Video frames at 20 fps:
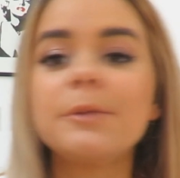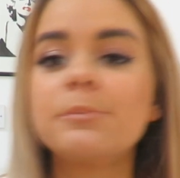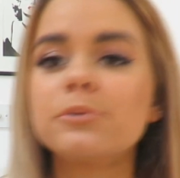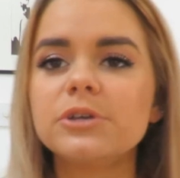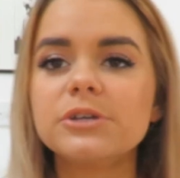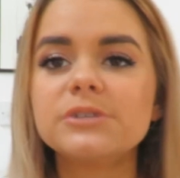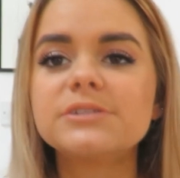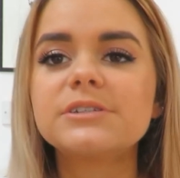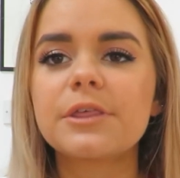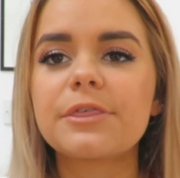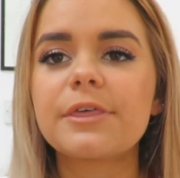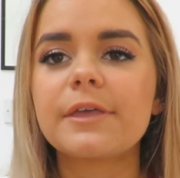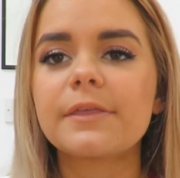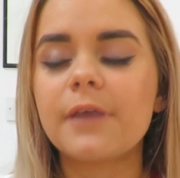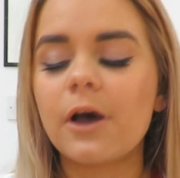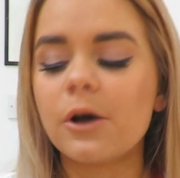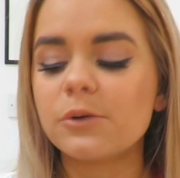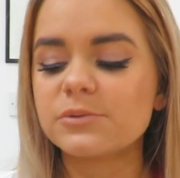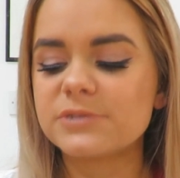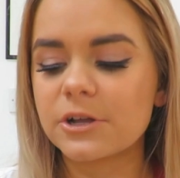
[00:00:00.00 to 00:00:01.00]
People used to
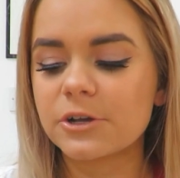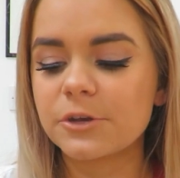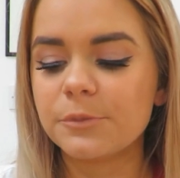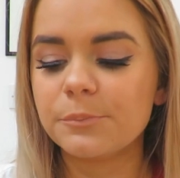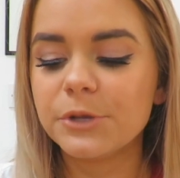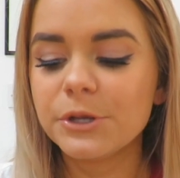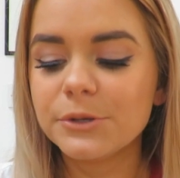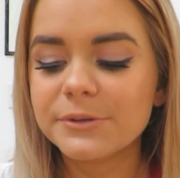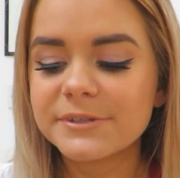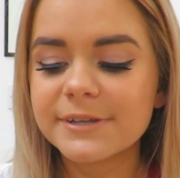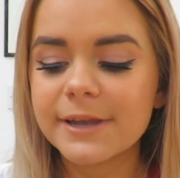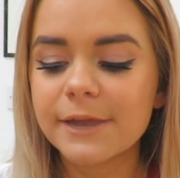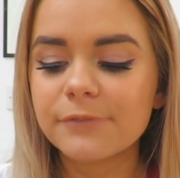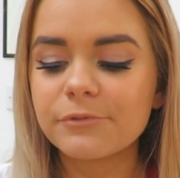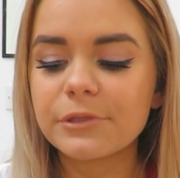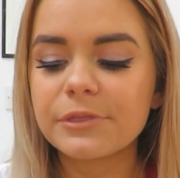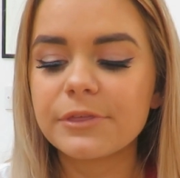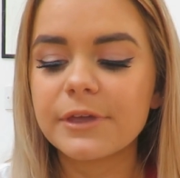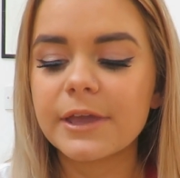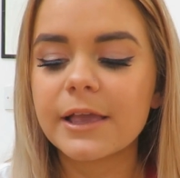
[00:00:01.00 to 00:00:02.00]
think that I was like a mute and
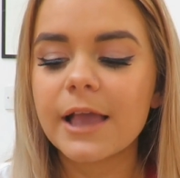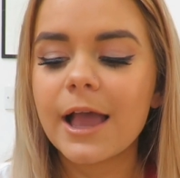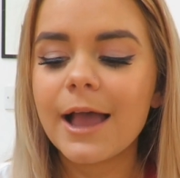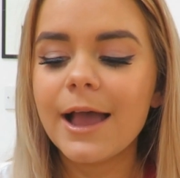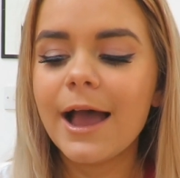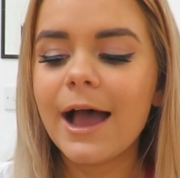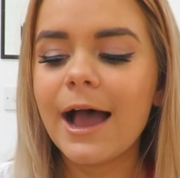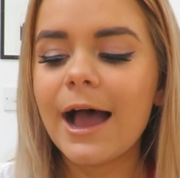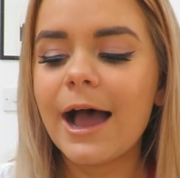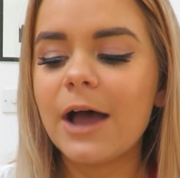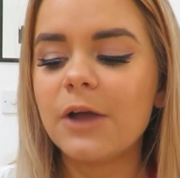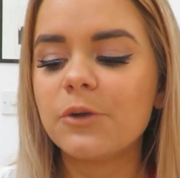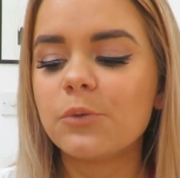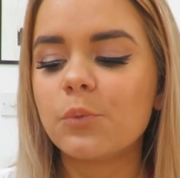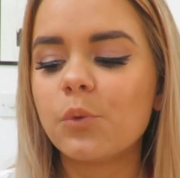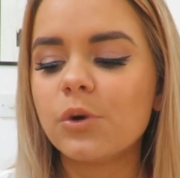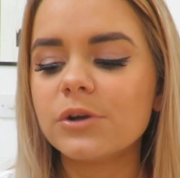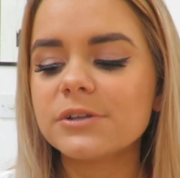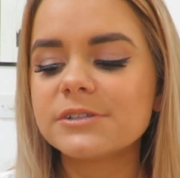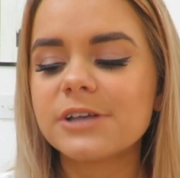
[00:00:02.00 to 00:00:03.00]
everything,
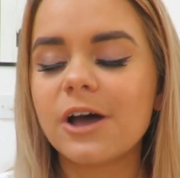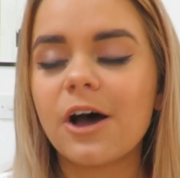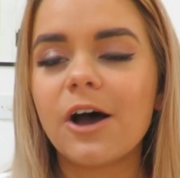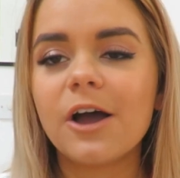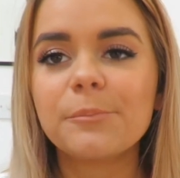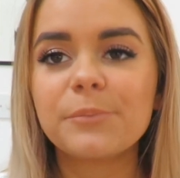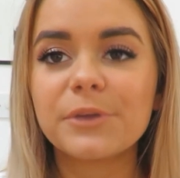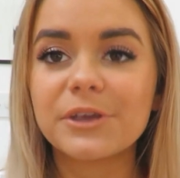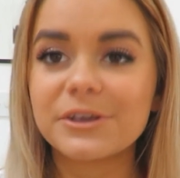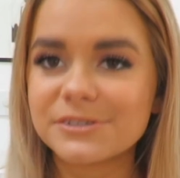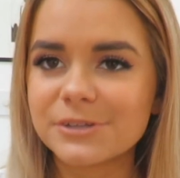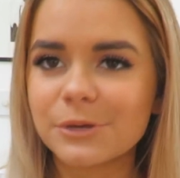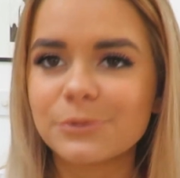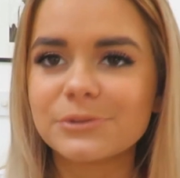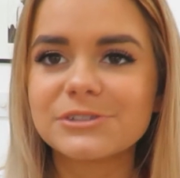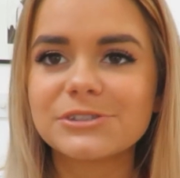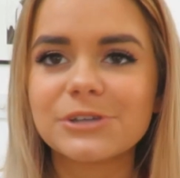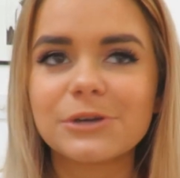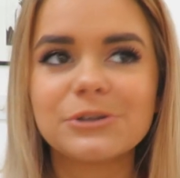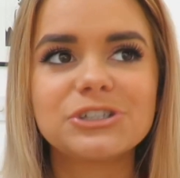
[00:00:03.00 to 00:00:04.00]
and one time, because I
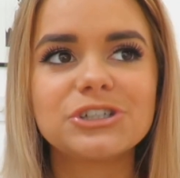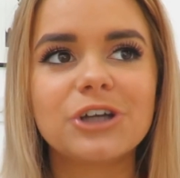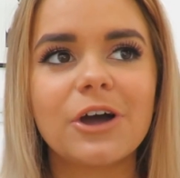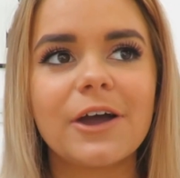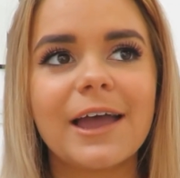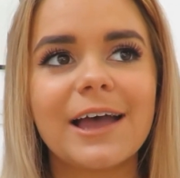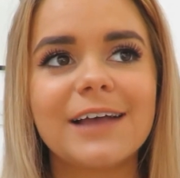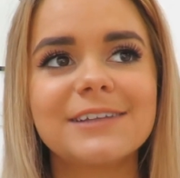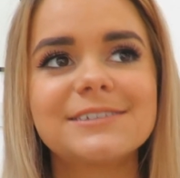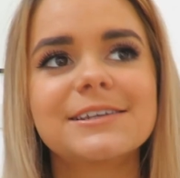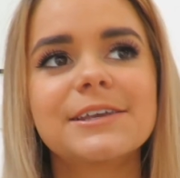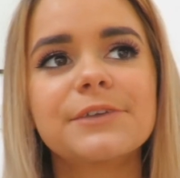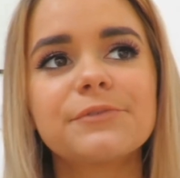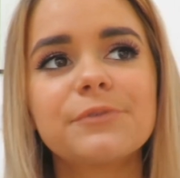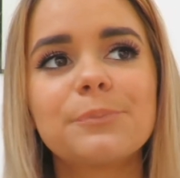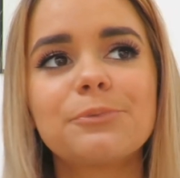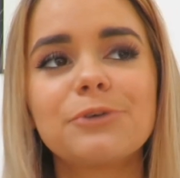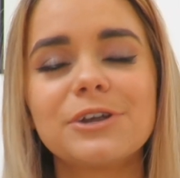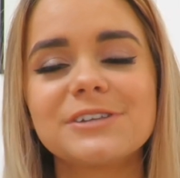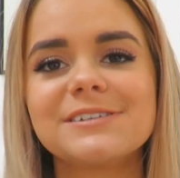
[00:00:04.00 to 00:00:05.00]
was so shy, I had to
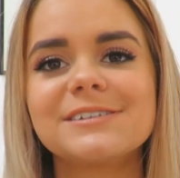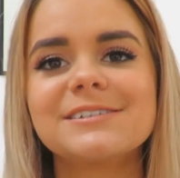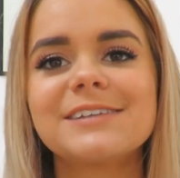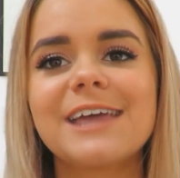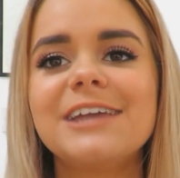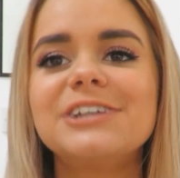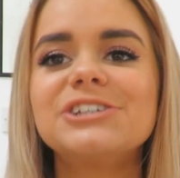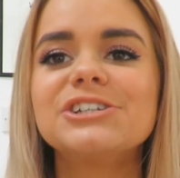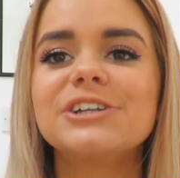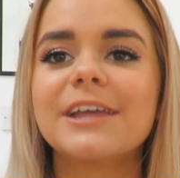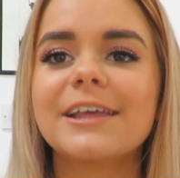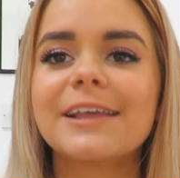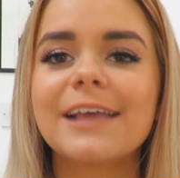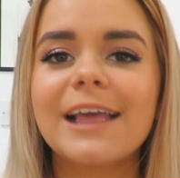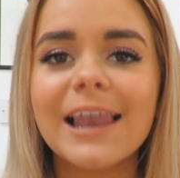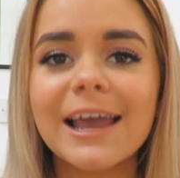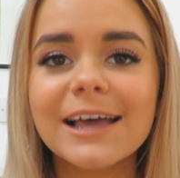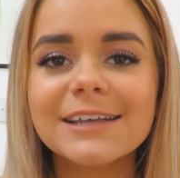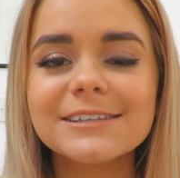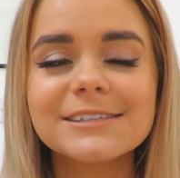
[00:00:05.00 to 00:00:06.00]
give a presentation in
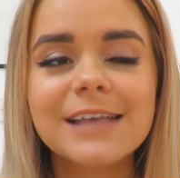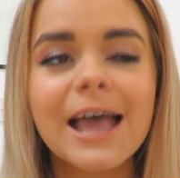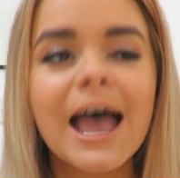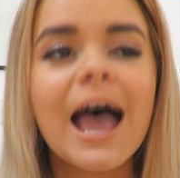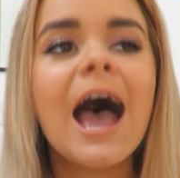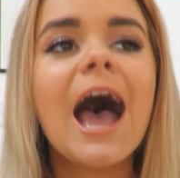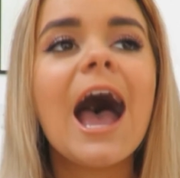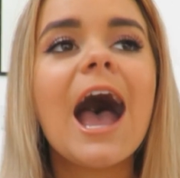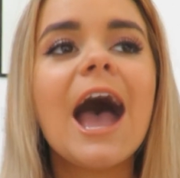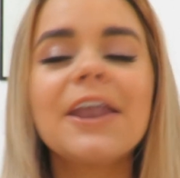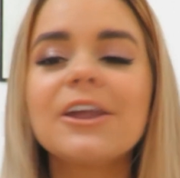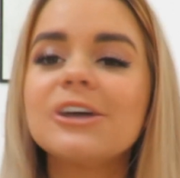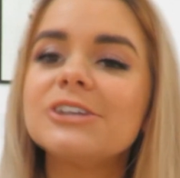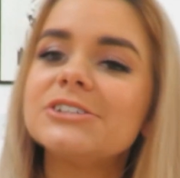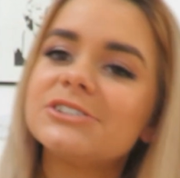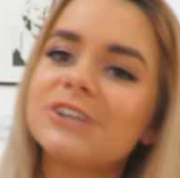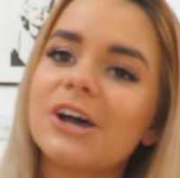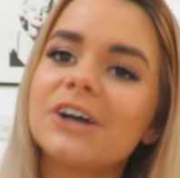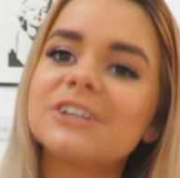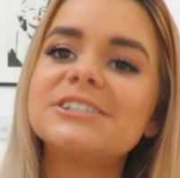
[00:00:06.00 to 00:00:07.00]
class and I
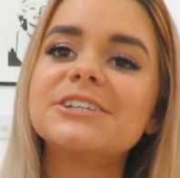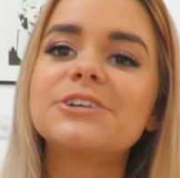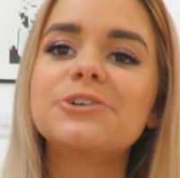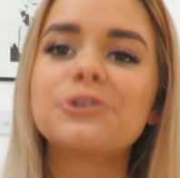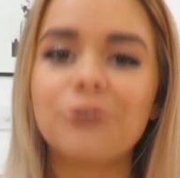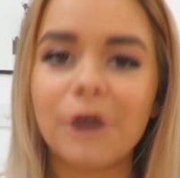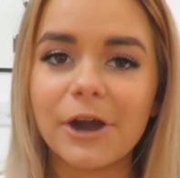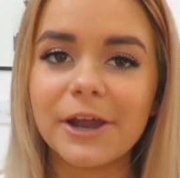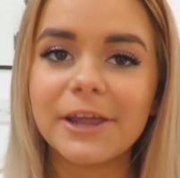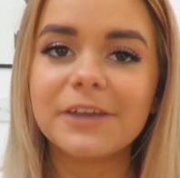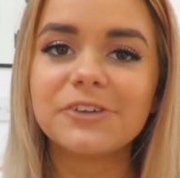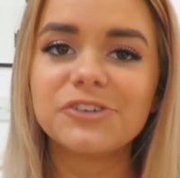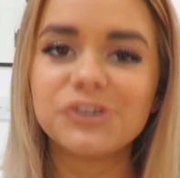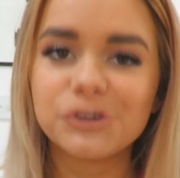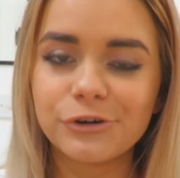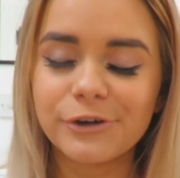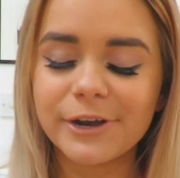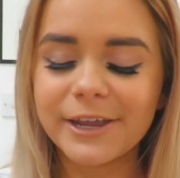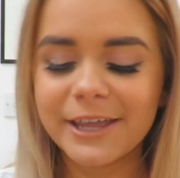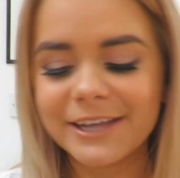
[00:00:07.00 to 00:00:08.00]
started crying
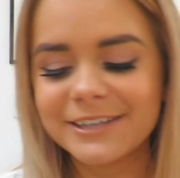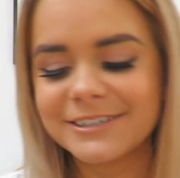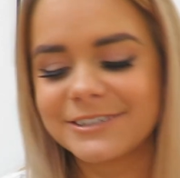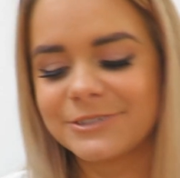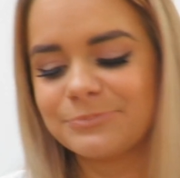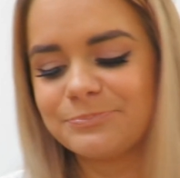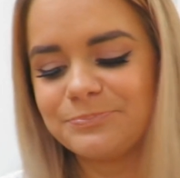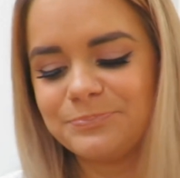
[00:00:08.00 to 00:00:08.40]
during it.